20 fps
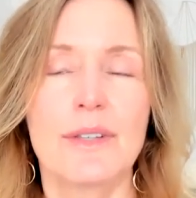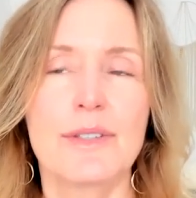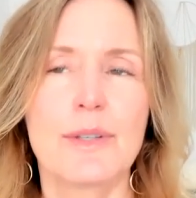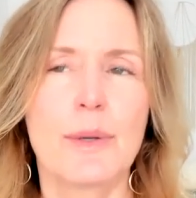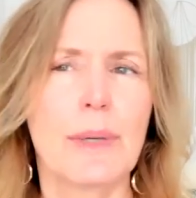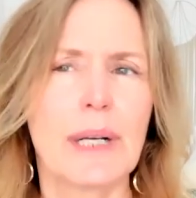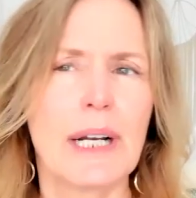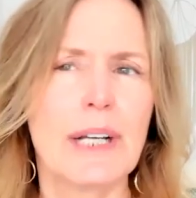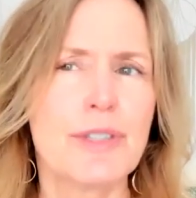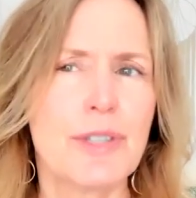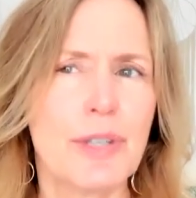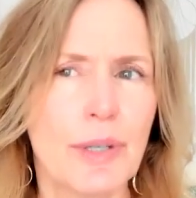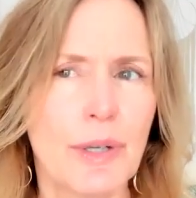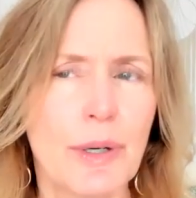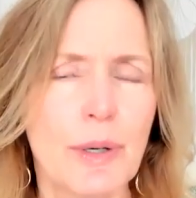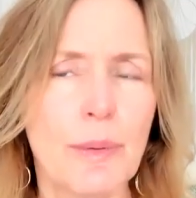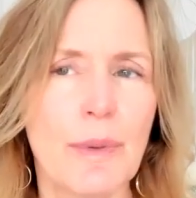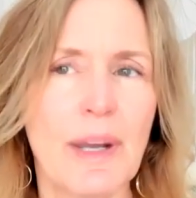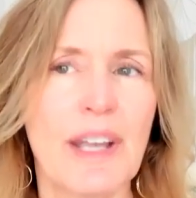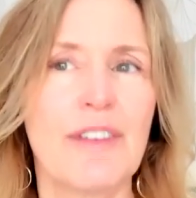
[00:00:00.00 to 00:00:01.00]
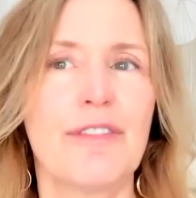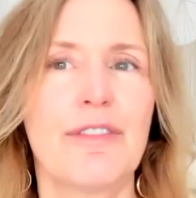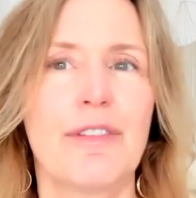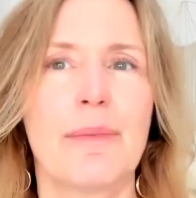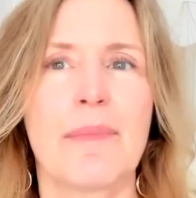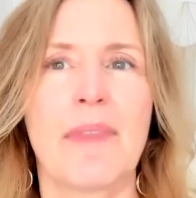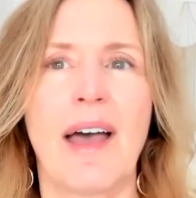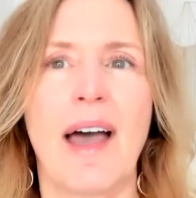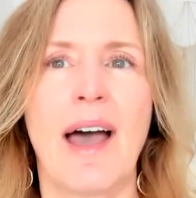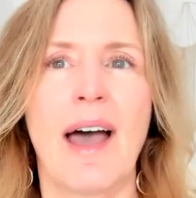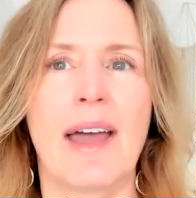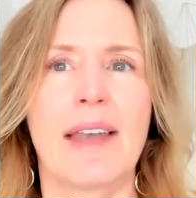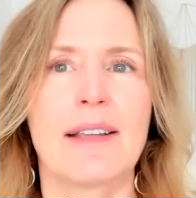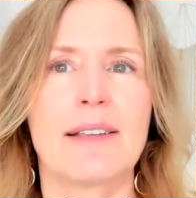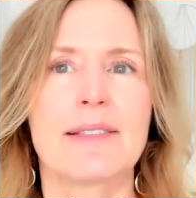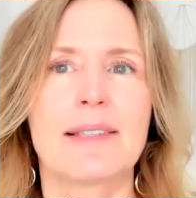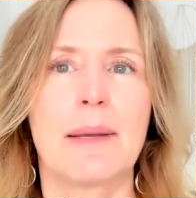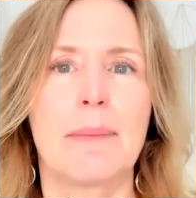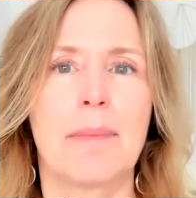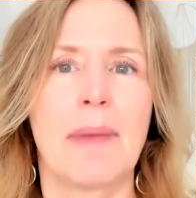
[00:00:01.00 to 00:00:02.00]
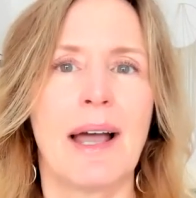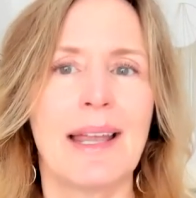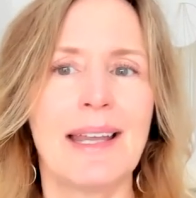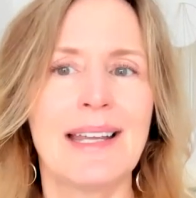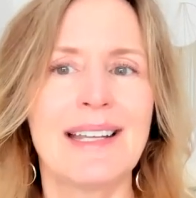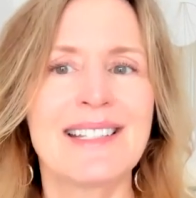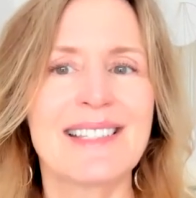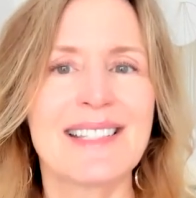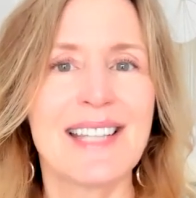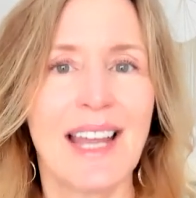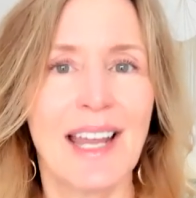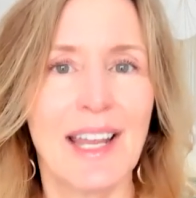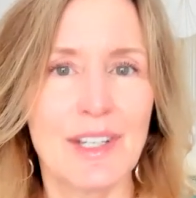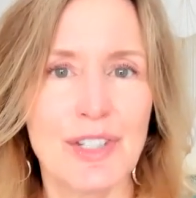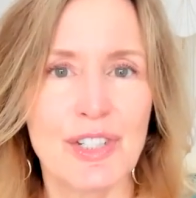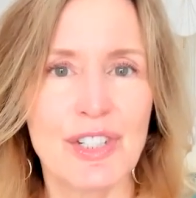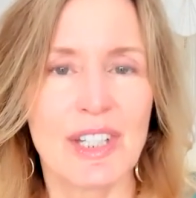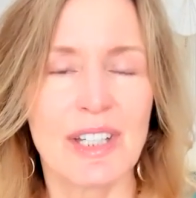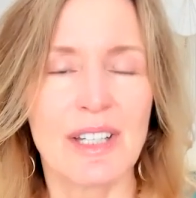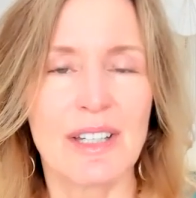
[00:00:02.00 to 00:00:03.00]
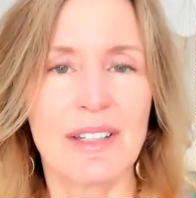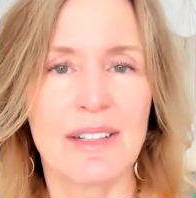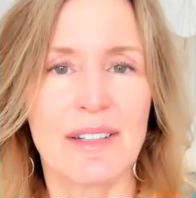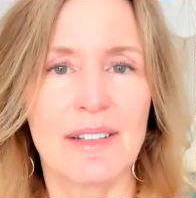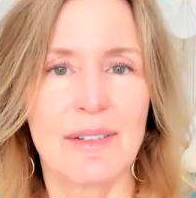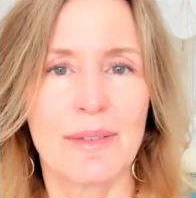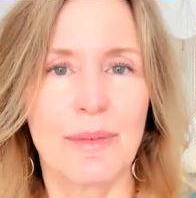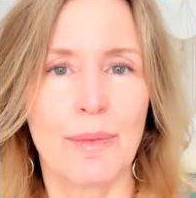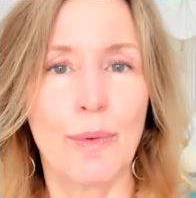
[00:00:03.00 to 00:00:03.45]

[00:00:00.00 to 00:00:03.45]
so, what I took away from that is that my intention,